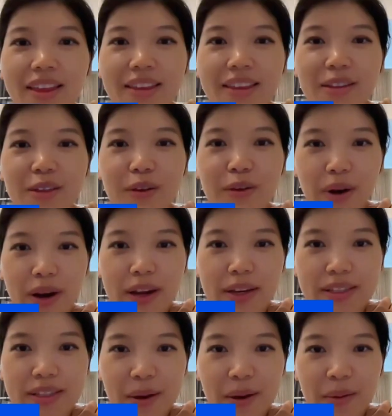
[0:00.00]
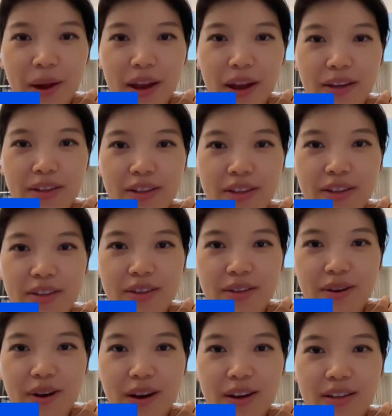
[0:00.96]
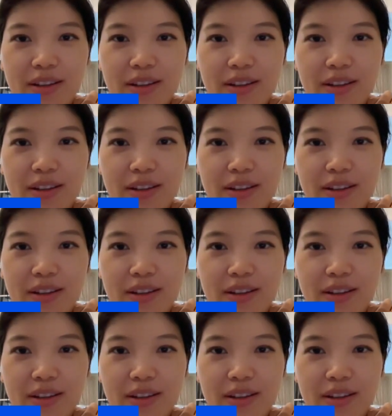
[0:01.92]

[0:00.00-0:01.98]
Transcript: I think that's a great segue to